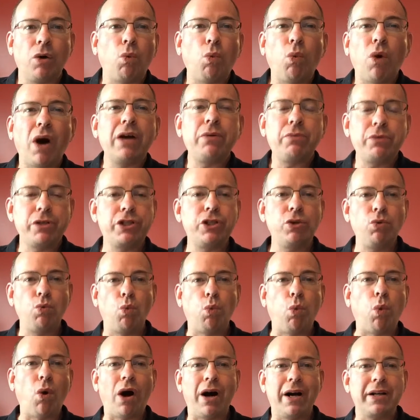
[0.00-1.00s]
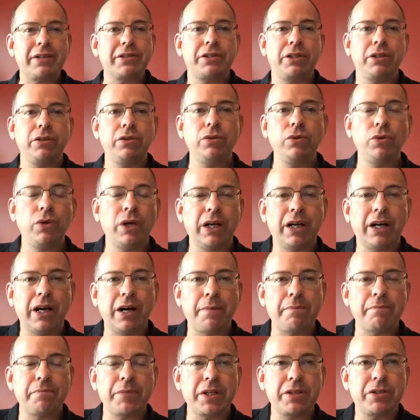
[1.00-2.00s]
why would you want
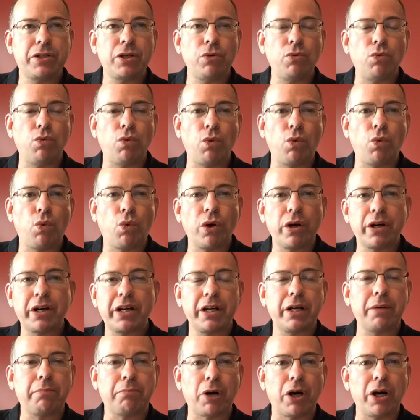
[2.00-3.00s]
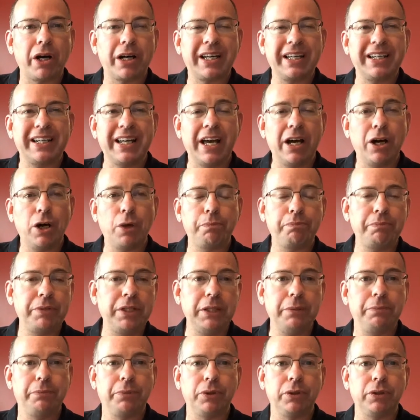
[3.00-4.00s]
to work in a market, help
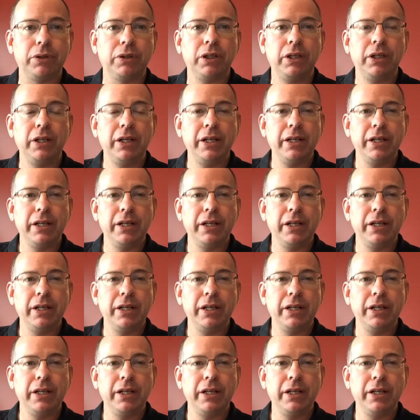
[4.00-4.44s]
people,